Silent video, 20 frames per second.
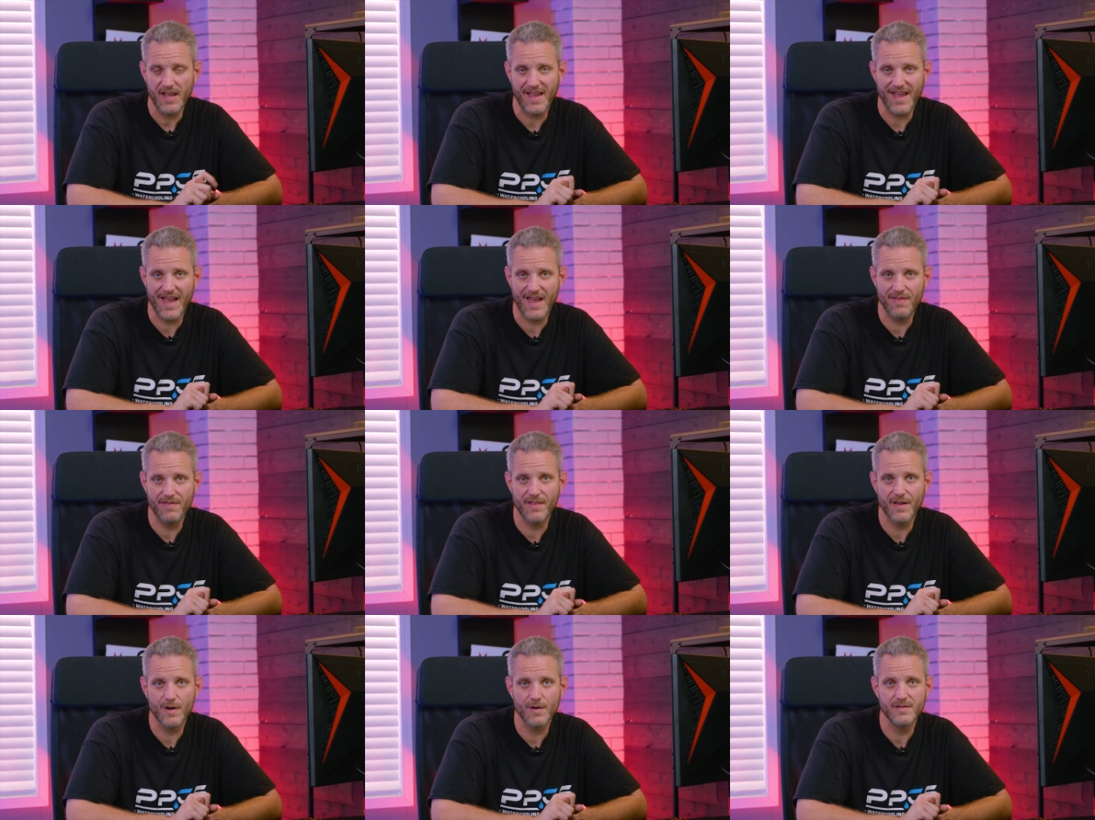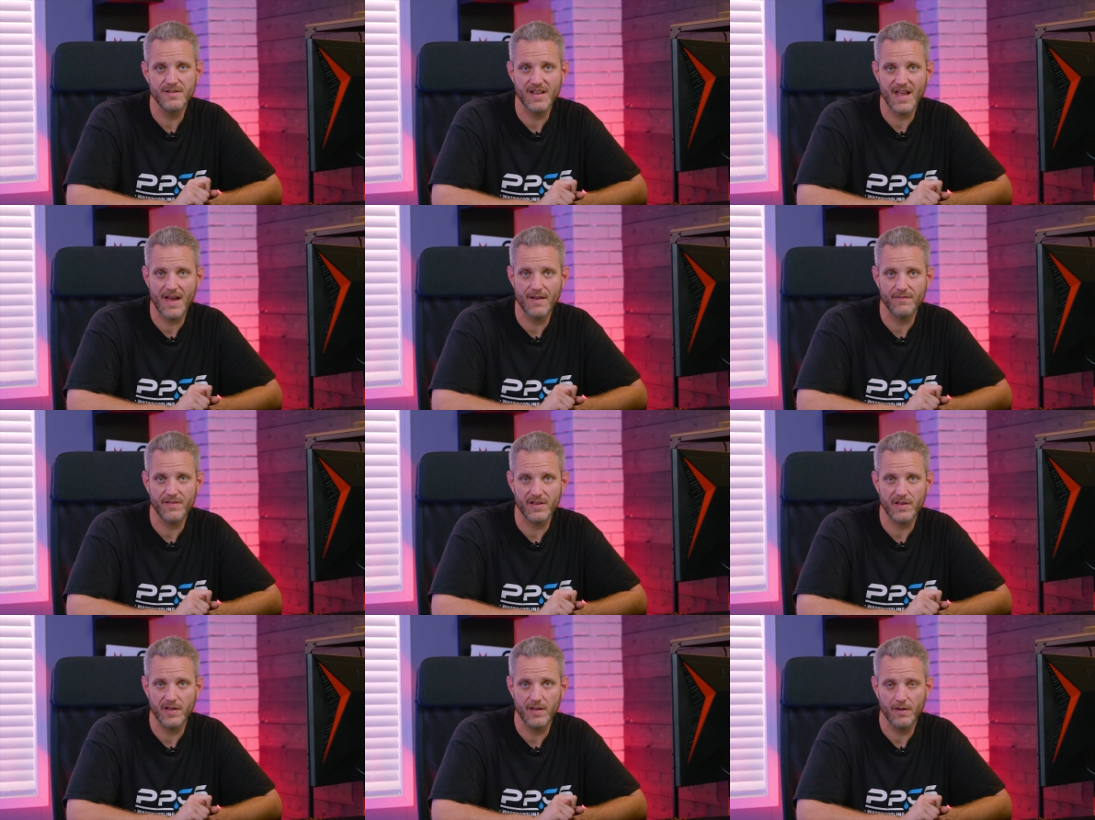and their
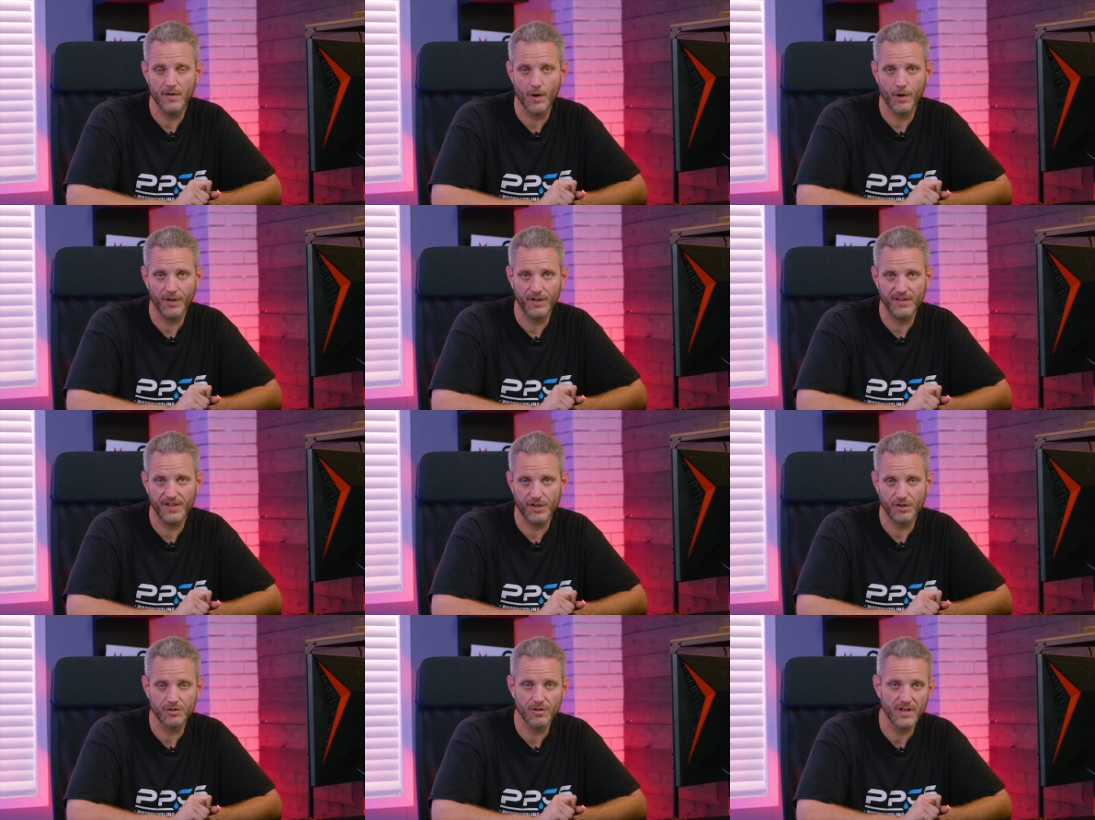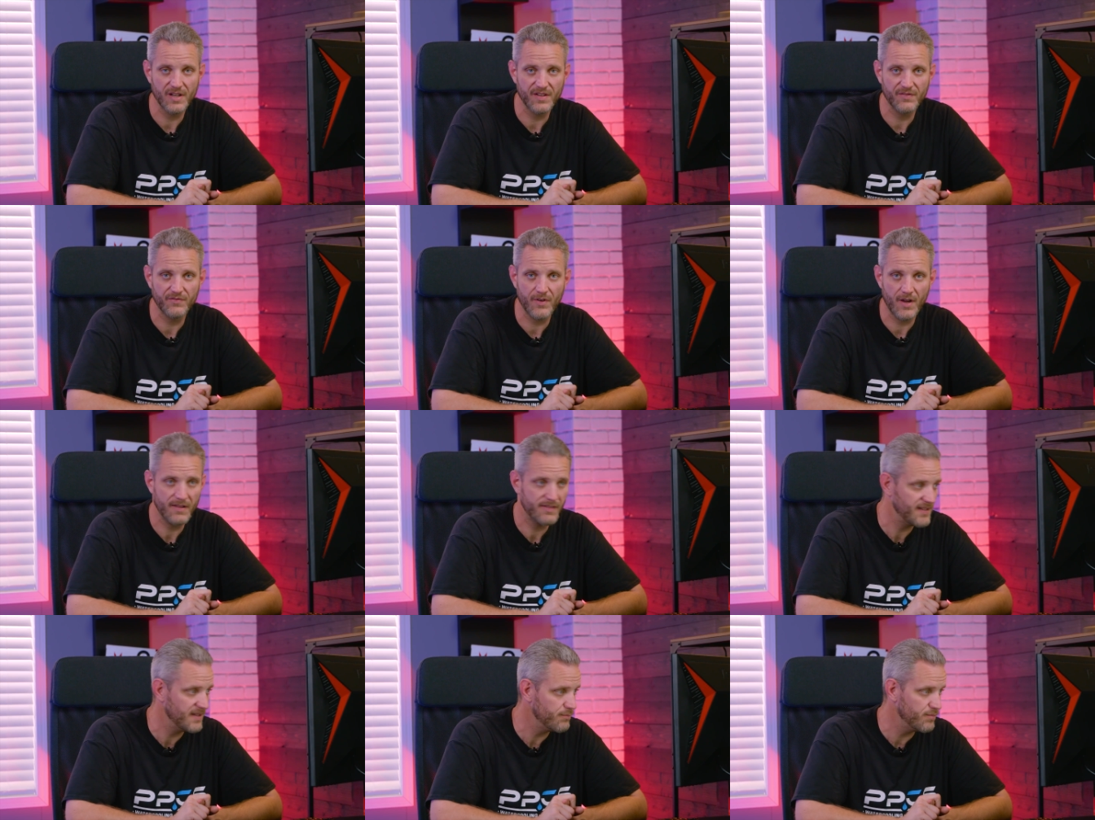Navi architecture has
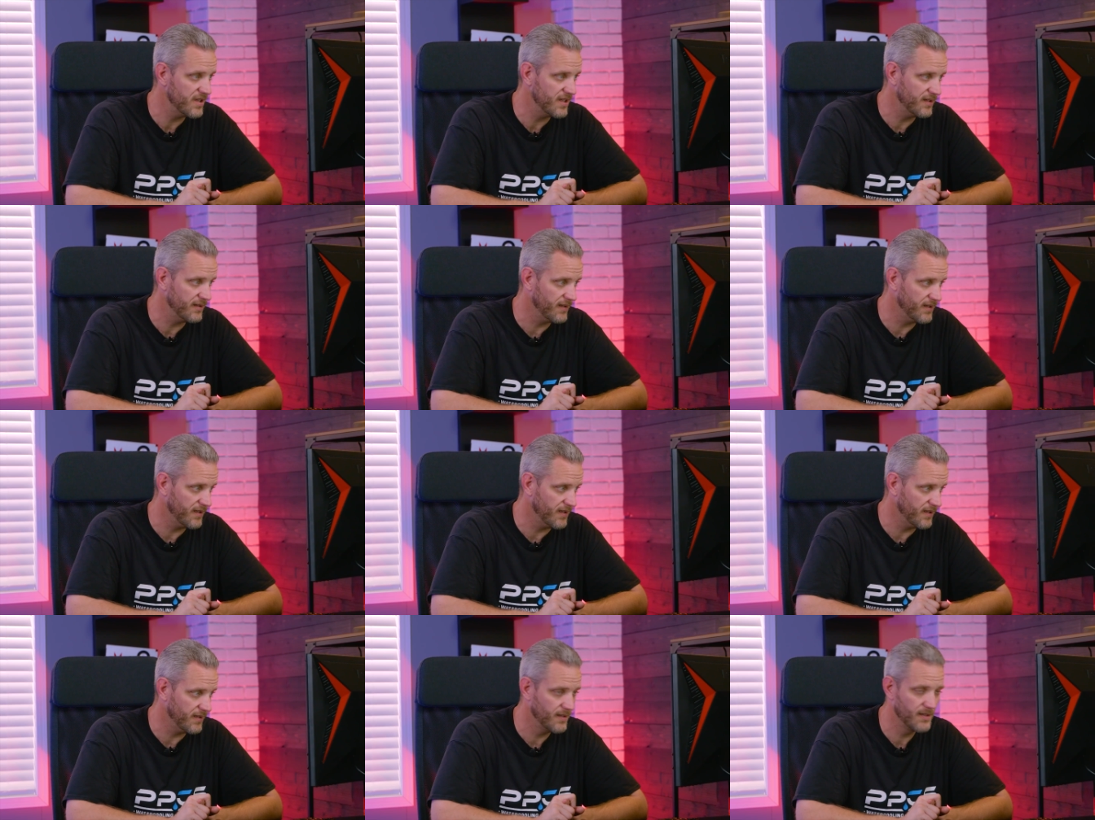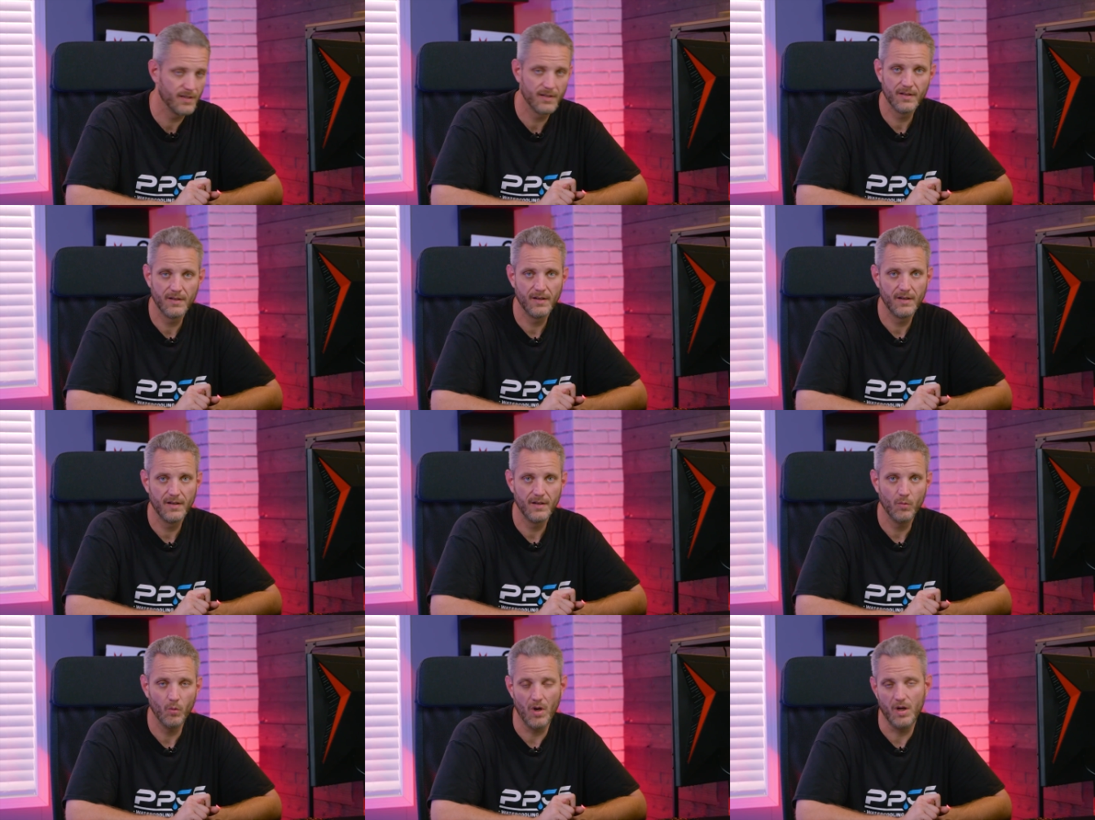finally been uh,
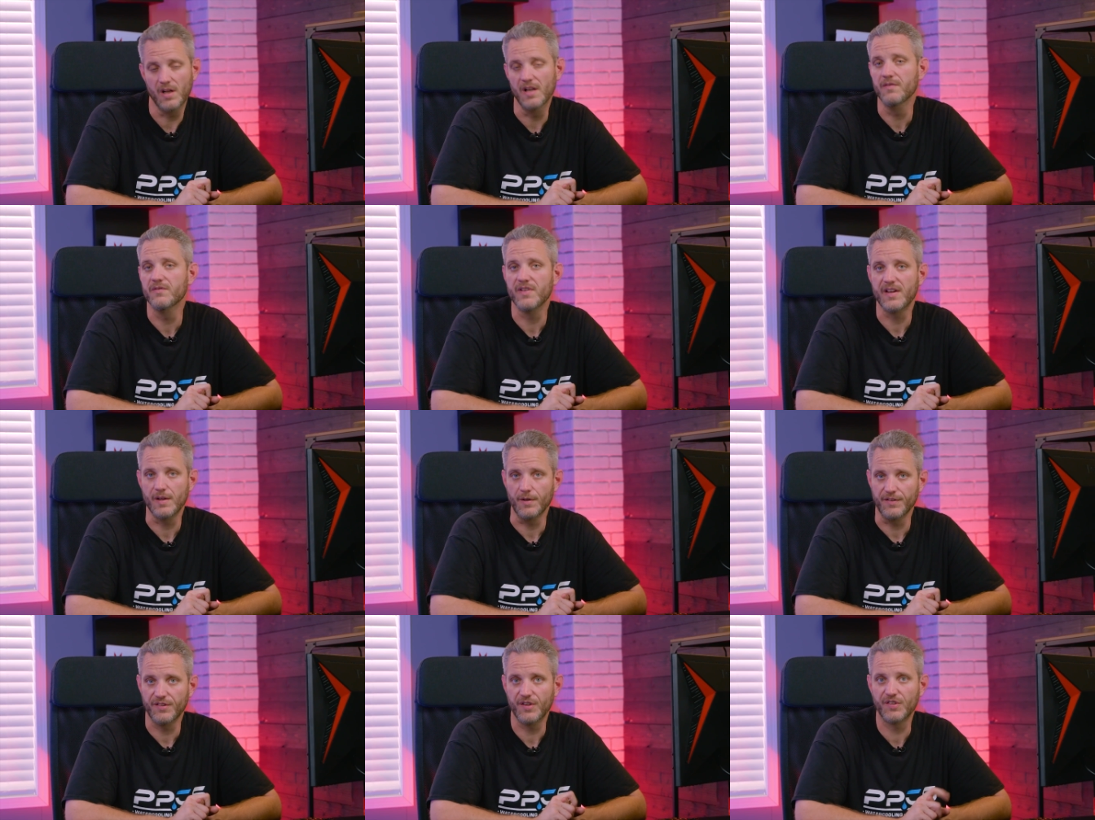well unveiled.